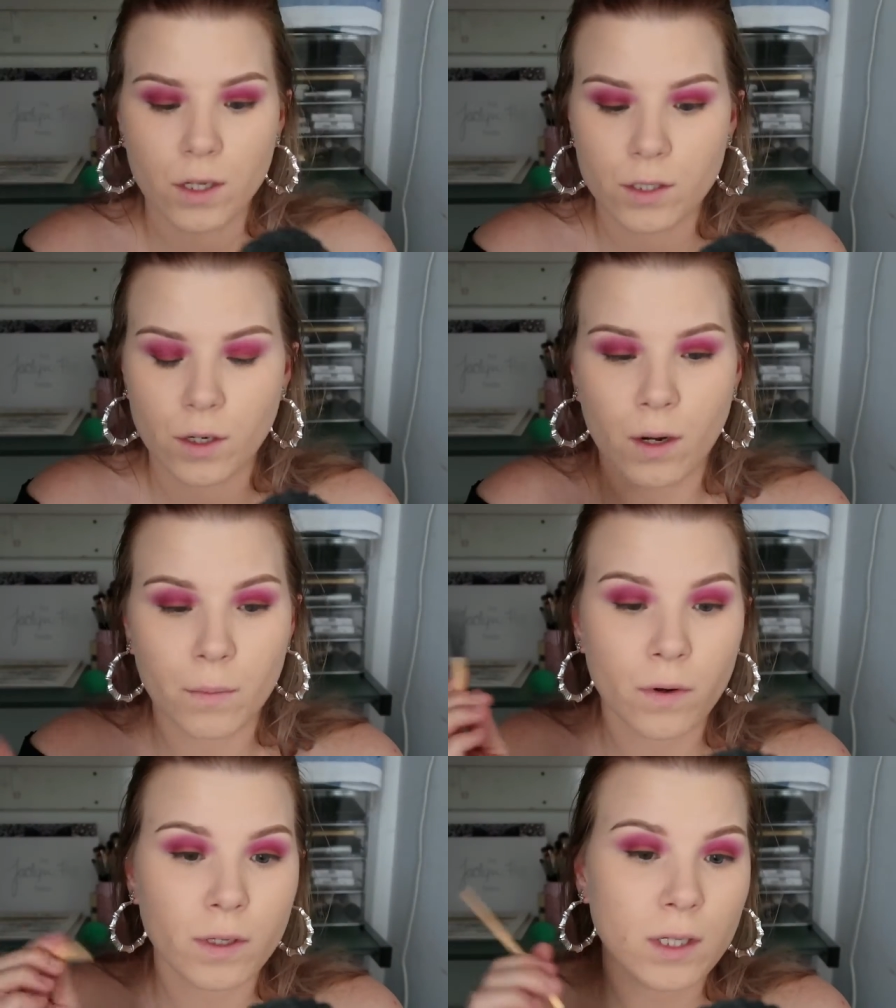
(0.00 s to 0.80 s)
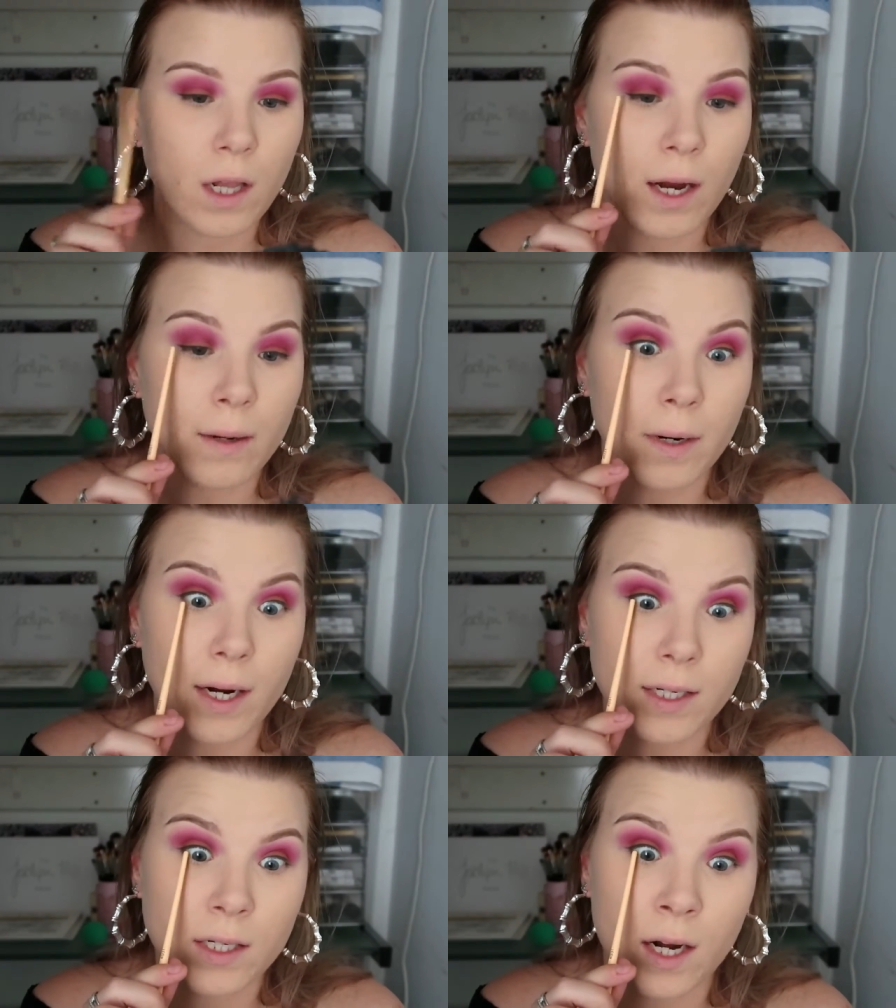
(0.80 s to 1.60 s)
So I'm going to line
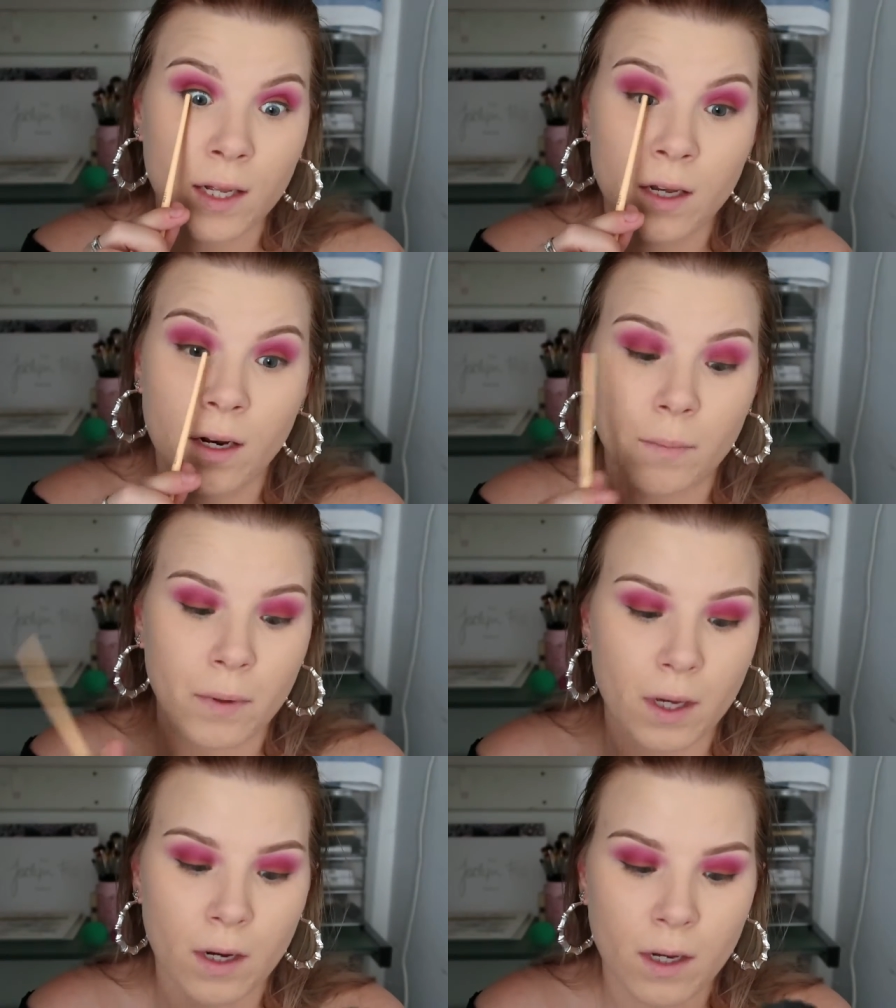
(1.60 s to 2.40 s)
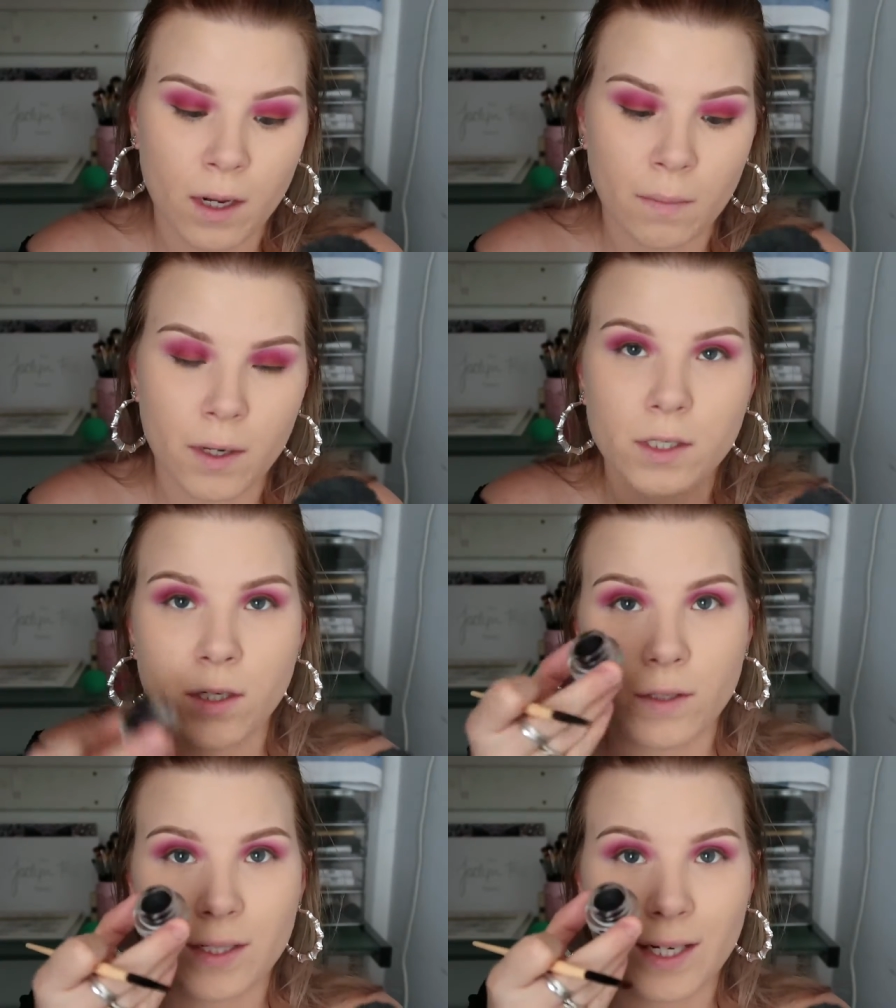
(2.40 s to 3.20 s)
my tight line up here and I'm
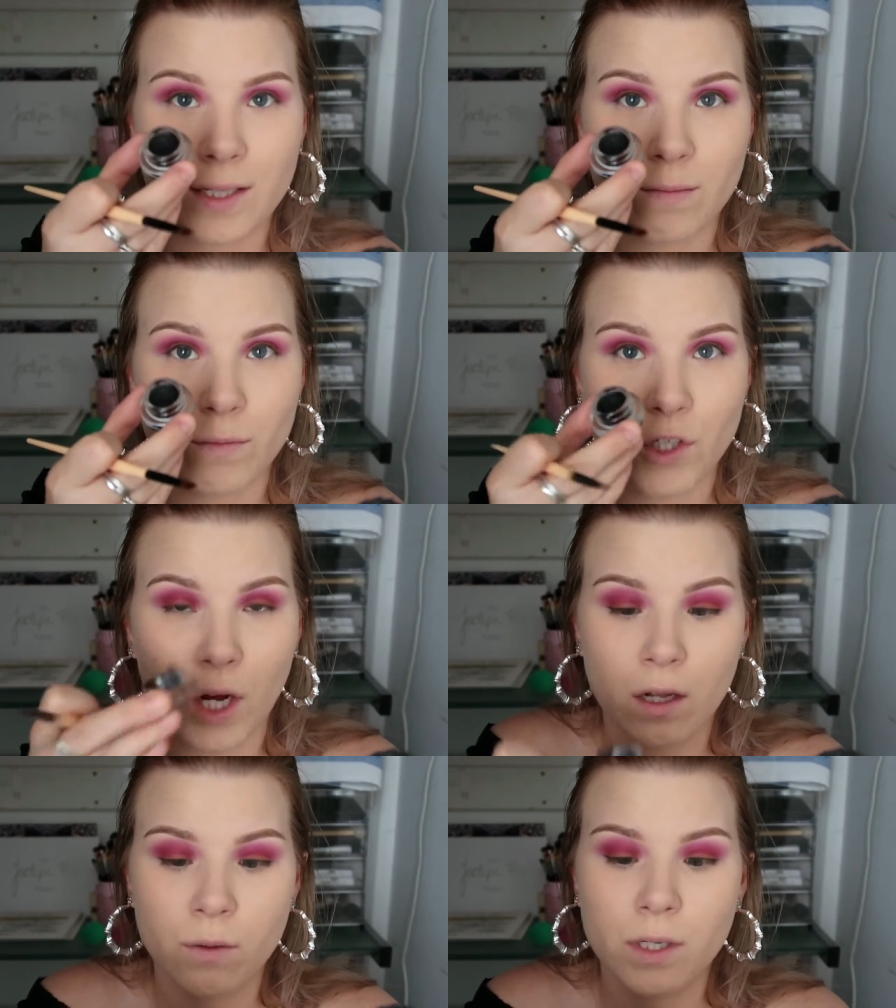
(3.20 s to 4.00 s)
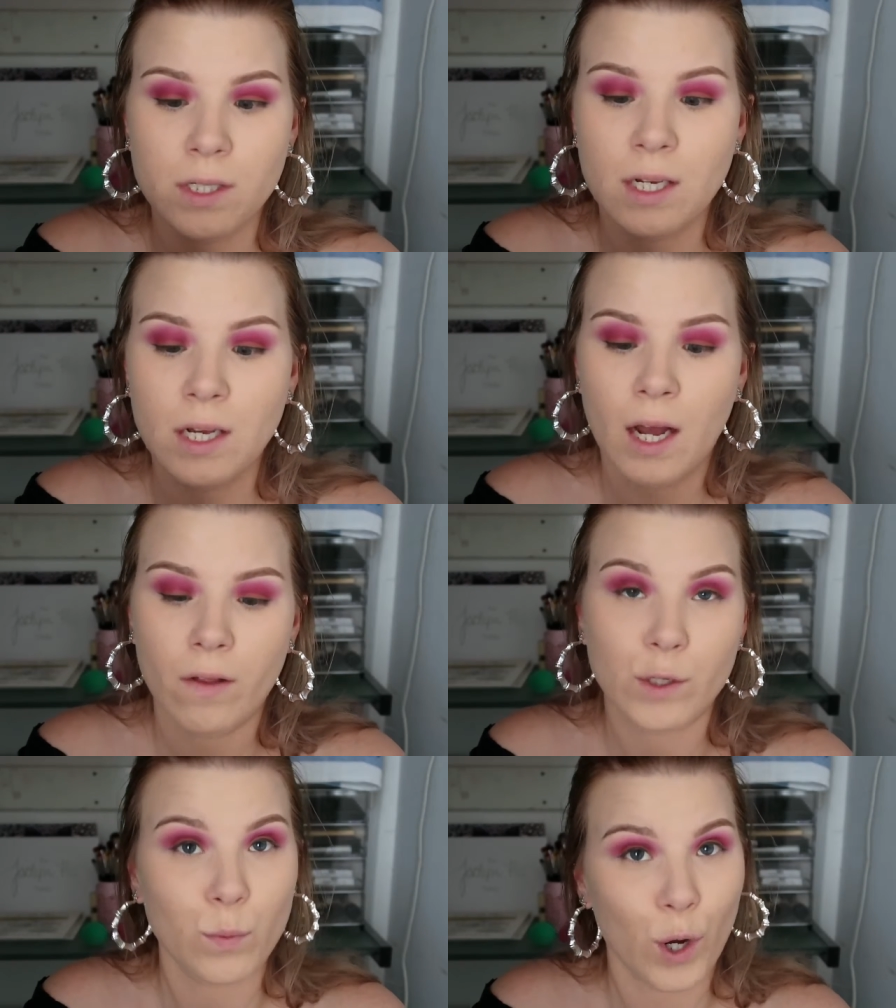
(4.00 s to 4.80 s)
actually going to take some gel. I want to see
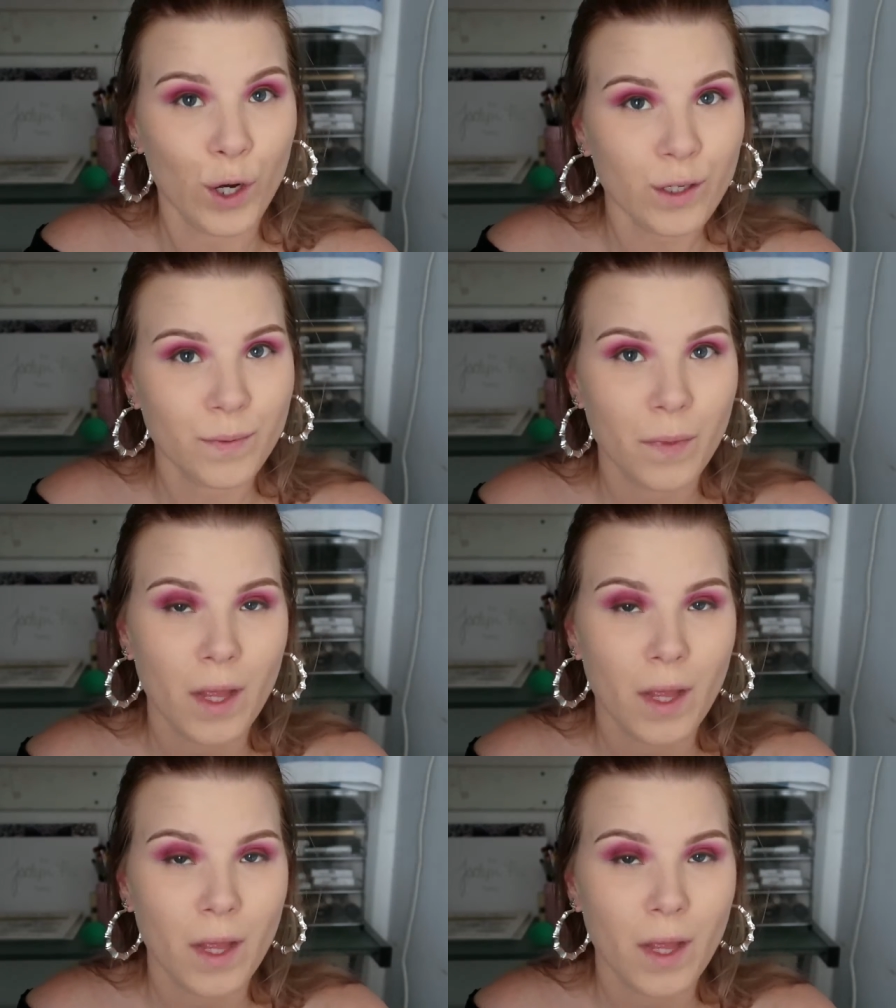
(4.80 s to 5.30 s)
how this works.